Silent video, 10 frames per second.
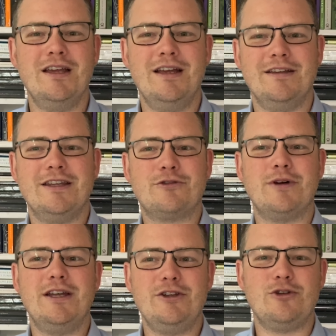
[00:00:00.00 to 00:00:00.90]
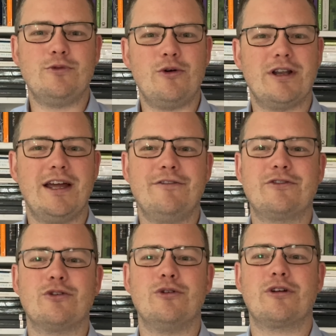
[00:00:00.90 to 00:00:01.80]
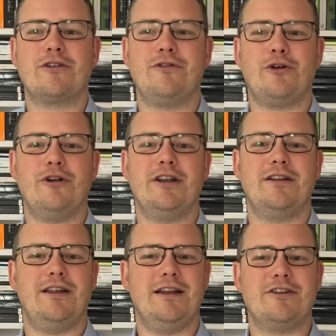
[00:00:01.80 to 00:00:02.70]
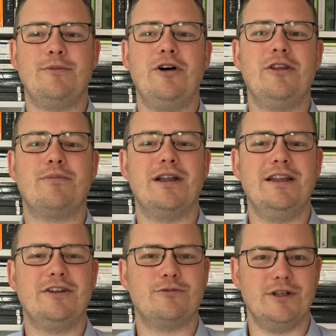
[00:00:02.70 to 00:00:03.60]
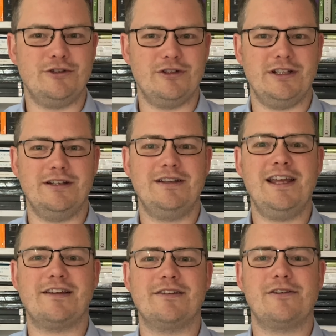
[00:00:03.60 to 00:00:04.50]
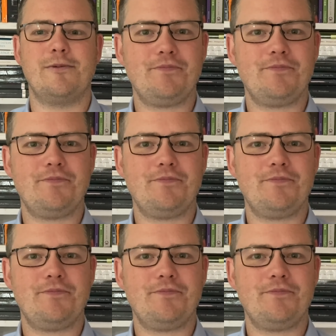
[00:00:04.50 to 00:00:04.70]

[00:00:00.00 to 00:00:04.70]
This way you won't have to look for it at some other place when you need it next.